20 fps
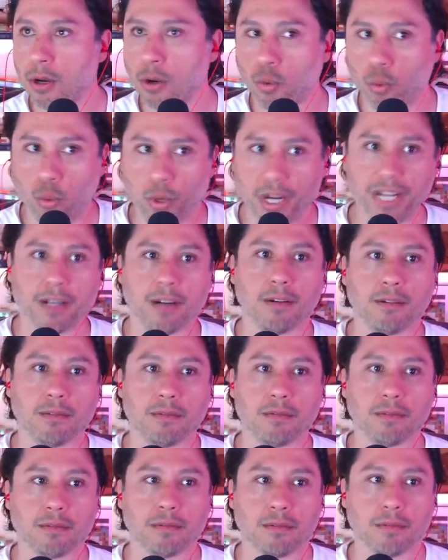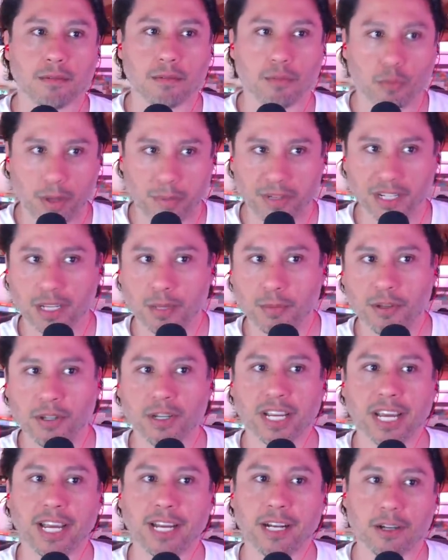We know women
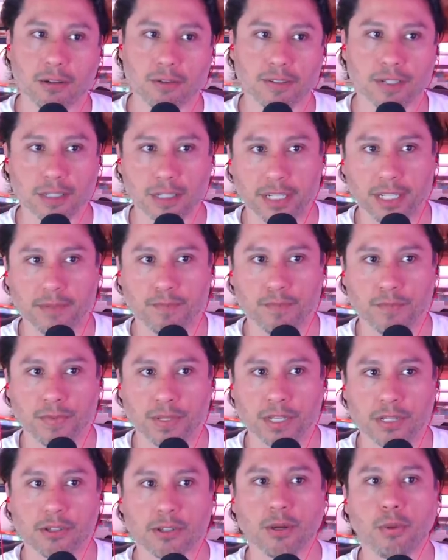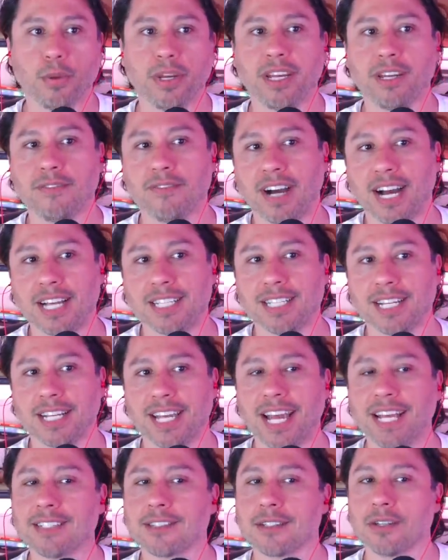communicate covertly. So we advise
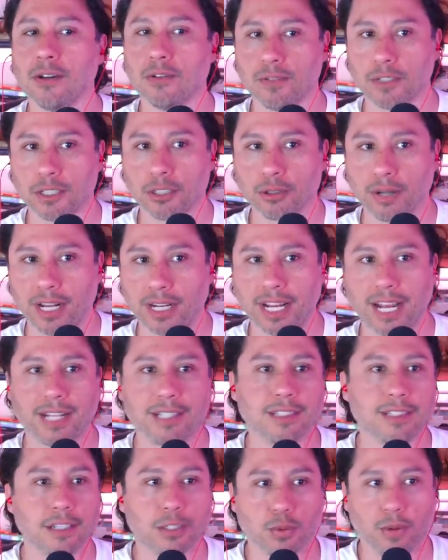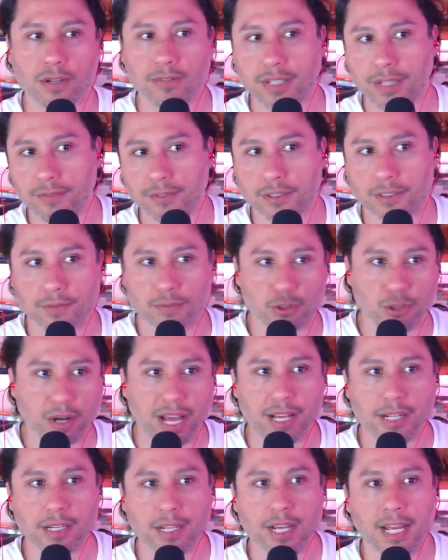against overt dread, hence the 12 levels of
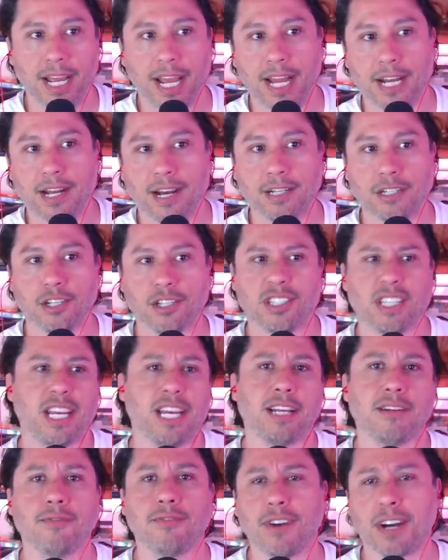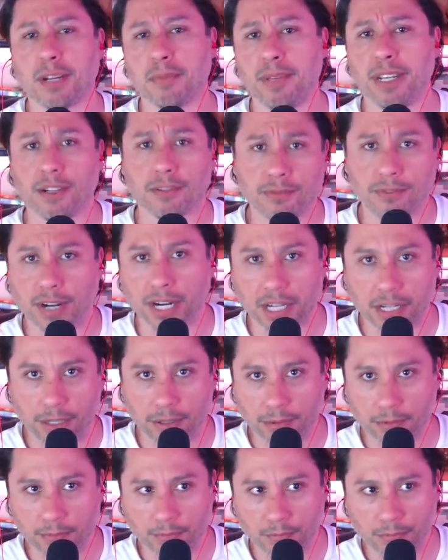dread, and not just saying, fuck me or fuck you.
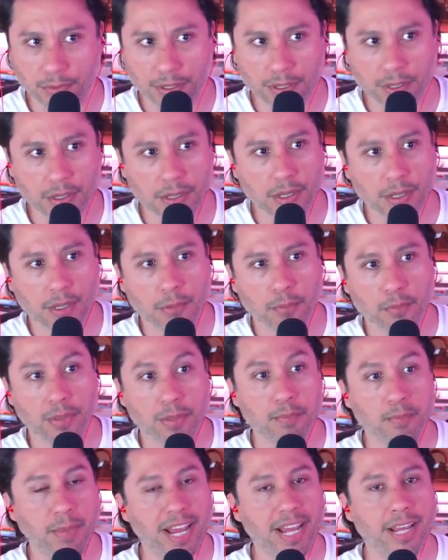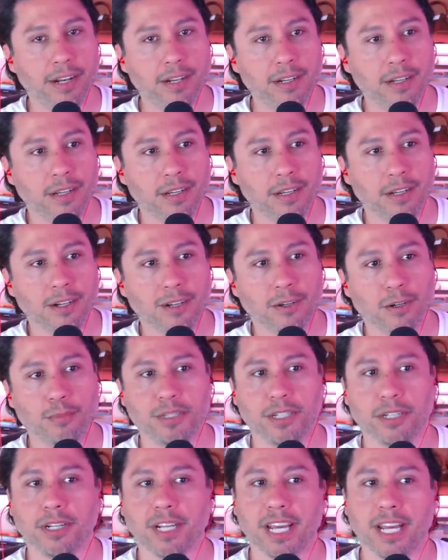But men
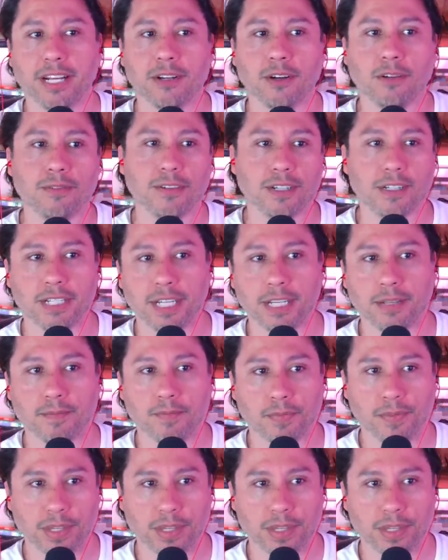communicate overtly.